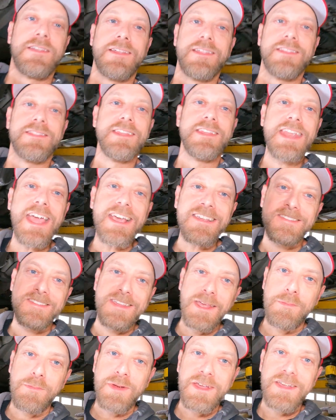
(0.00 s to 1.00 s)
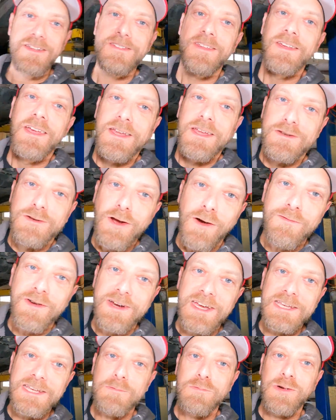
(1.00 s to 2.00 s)
The next tip is don't
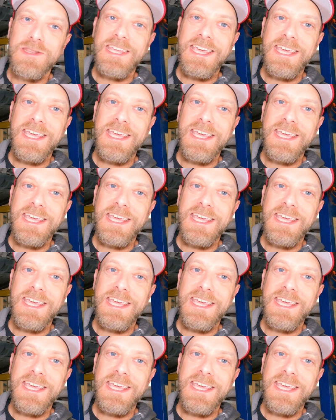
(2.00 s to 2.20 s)
forget to put the